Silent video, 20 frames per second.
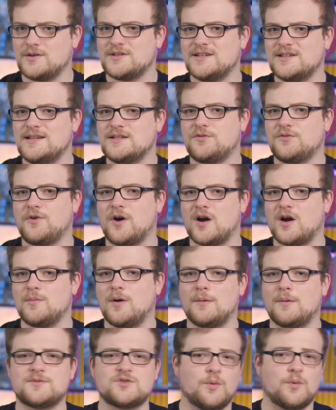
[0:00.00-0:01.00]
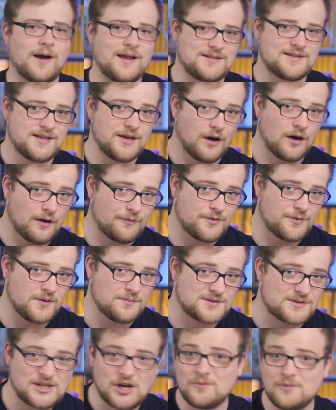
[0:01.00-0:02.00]
to need to farm up 20 of
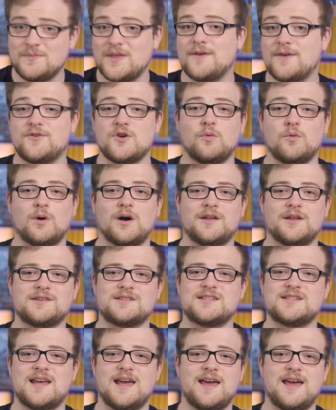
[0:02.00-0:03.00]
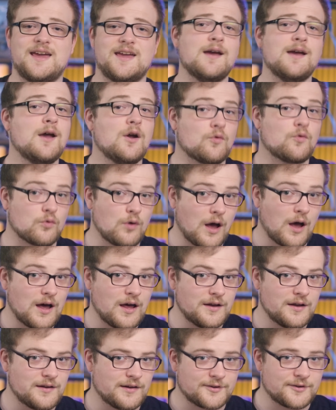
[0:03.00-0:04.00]
them. So if you want a
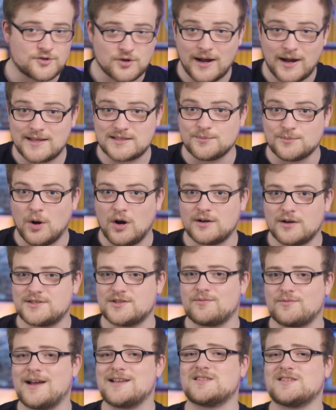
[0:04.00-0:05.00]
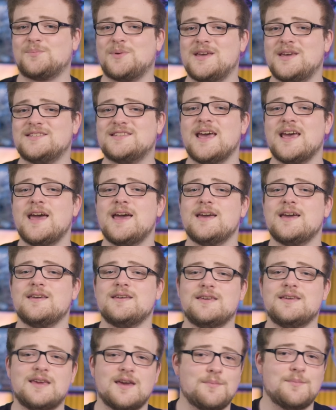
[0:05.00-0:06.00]
run at transmogs and recipes,
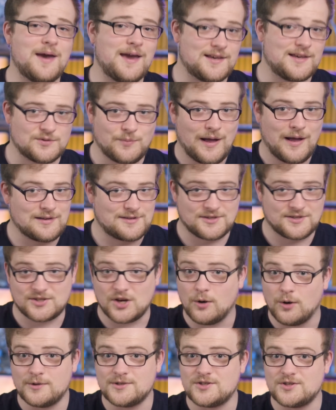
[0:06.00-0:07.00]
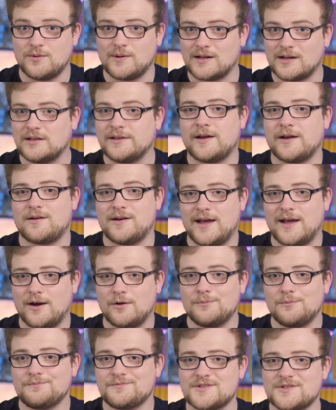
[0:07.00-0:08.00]
you may as well just go and do a clear now.